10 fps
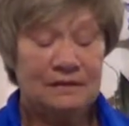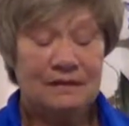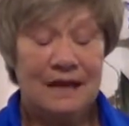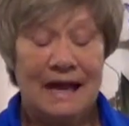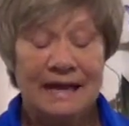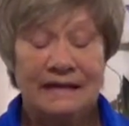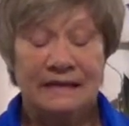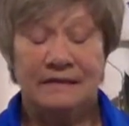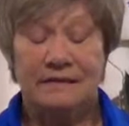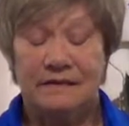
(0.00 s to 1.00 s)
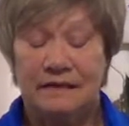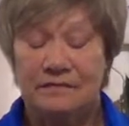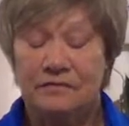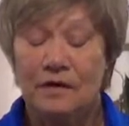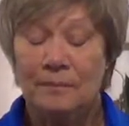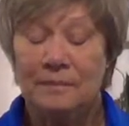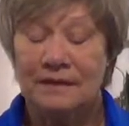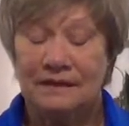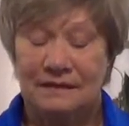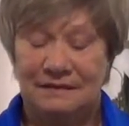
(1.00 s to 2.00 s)
hiding thee from
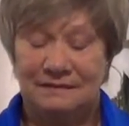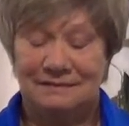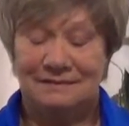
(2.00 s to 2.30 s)
me.